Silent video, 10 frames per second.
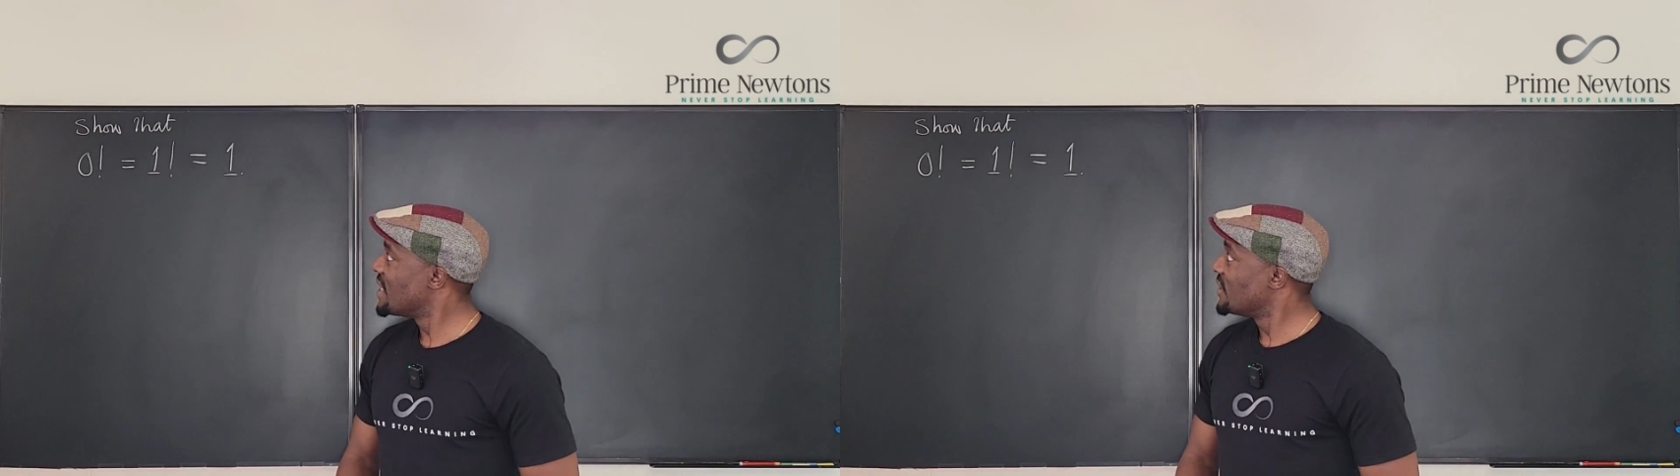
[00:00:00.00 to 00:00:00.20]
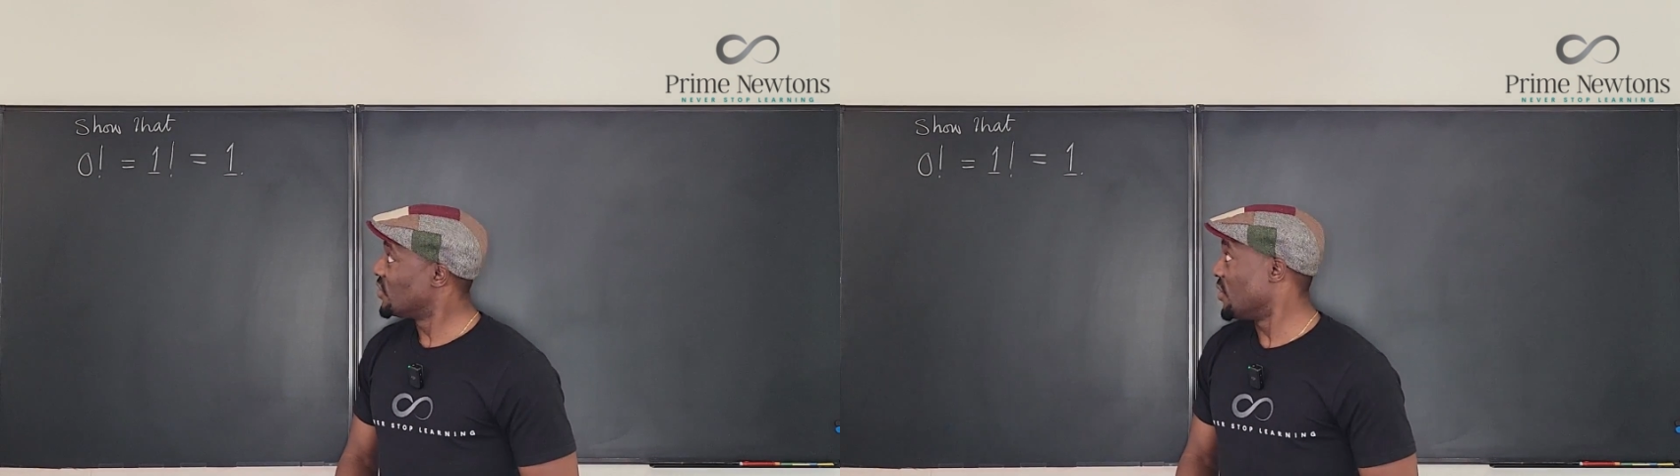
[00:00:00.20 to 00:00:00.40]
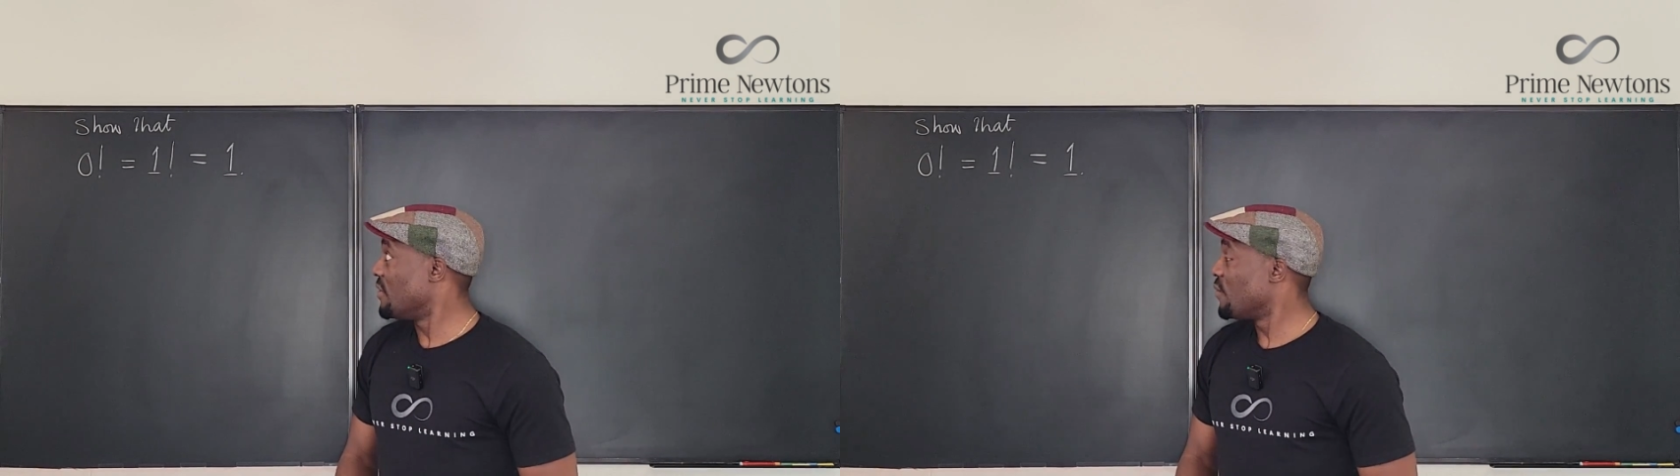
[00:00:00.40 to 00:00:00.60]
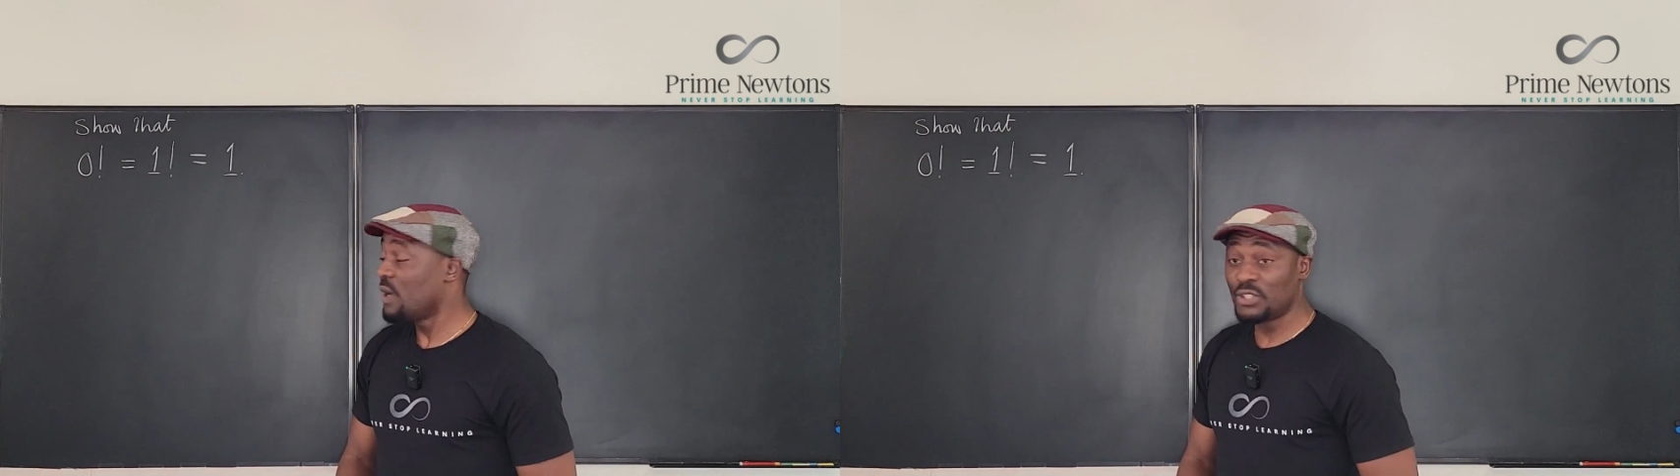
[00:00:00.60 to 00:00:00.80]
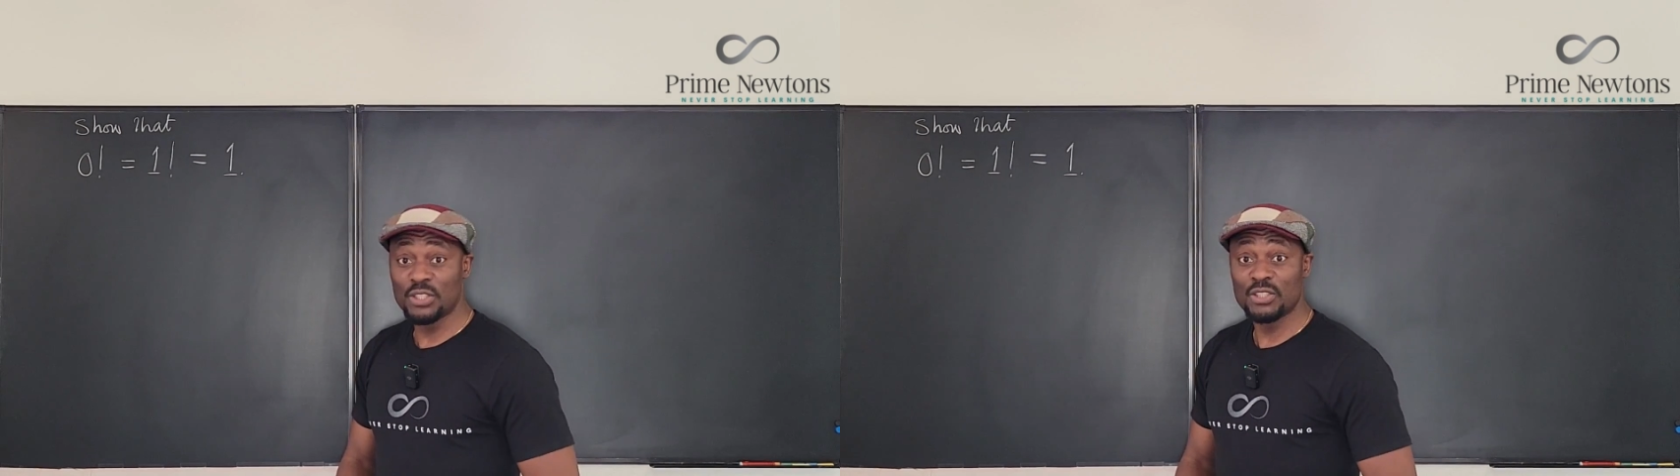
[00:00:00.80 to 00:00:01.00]
So we're
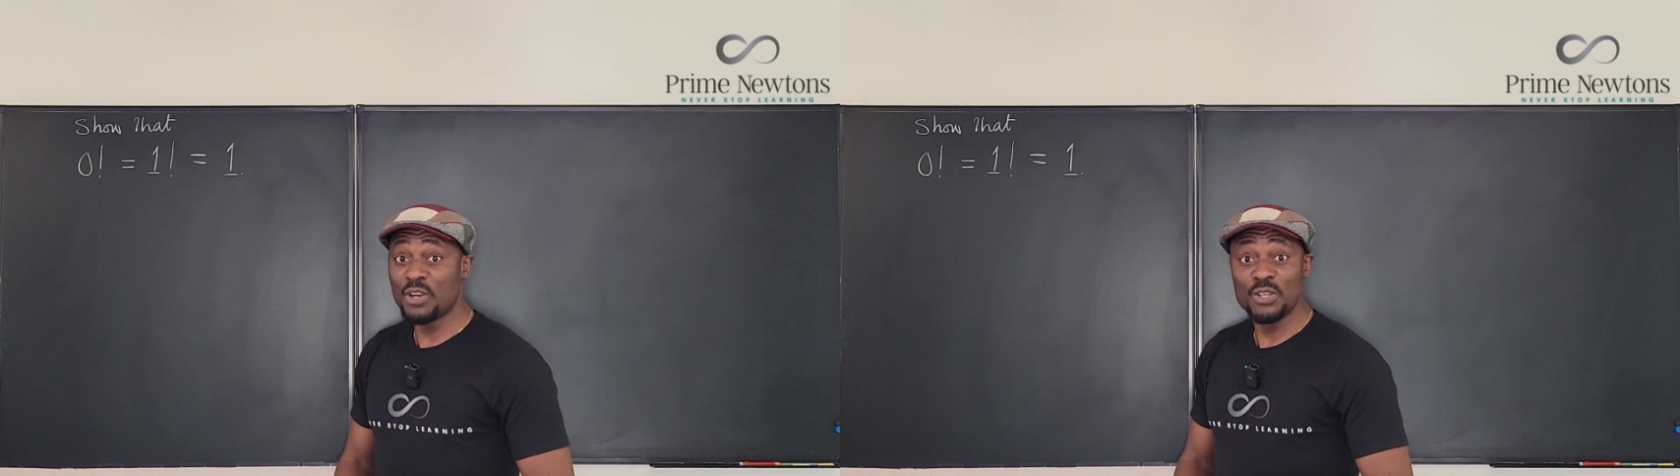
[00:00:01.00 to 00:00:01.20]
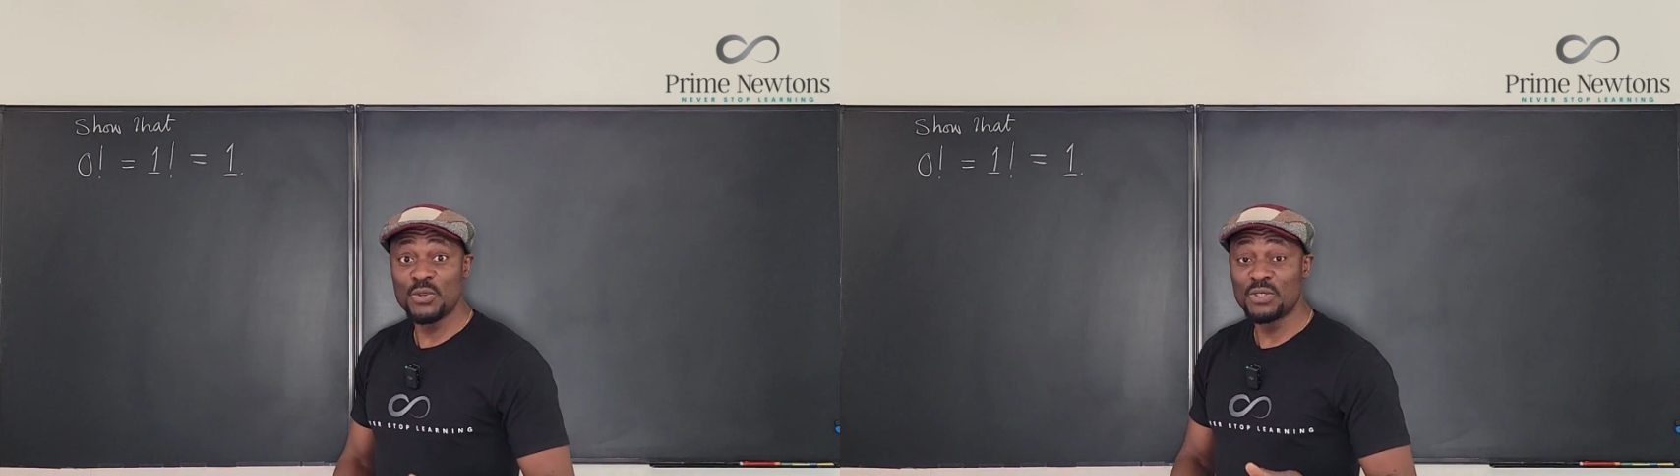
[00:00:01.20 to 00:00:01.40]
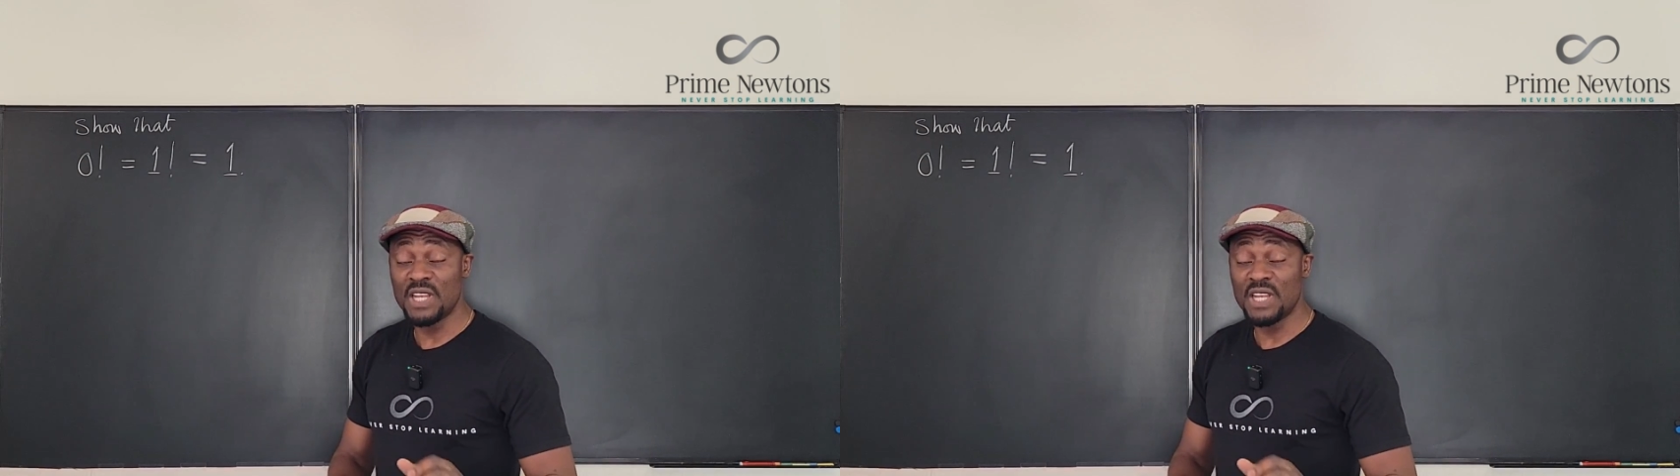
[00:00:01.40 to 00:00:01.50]
just going to use